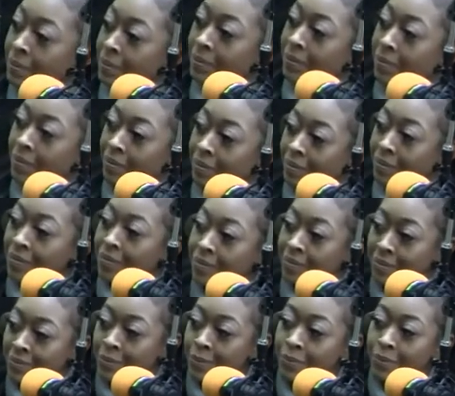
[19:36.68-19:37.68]

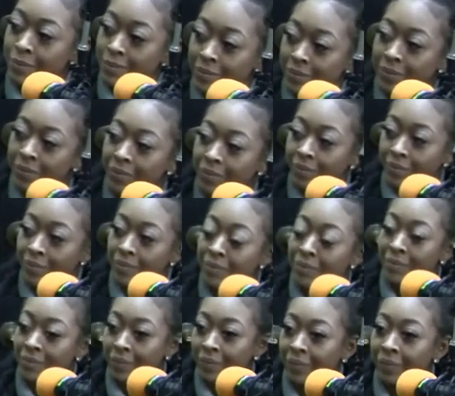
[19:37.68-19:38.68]

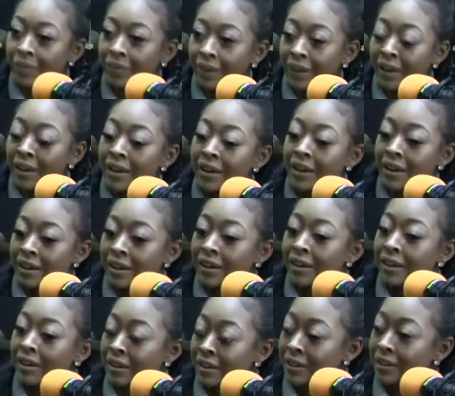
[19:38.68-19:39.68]

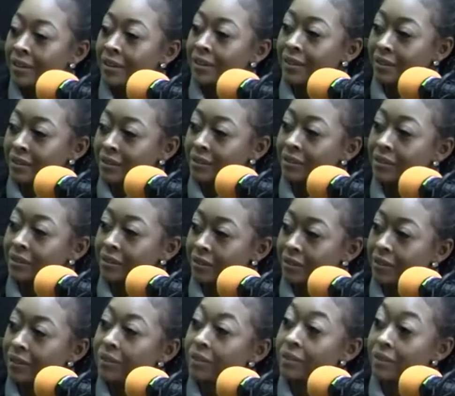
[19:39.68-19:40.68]

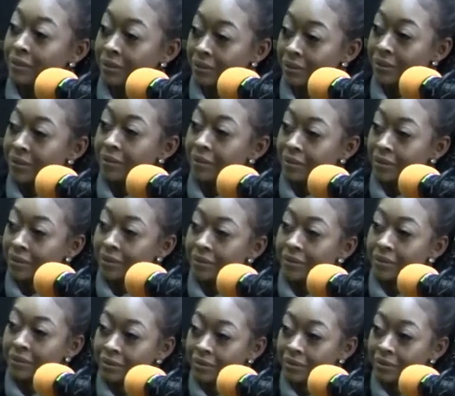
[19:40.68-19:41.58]
No words are spoken by the person on screen.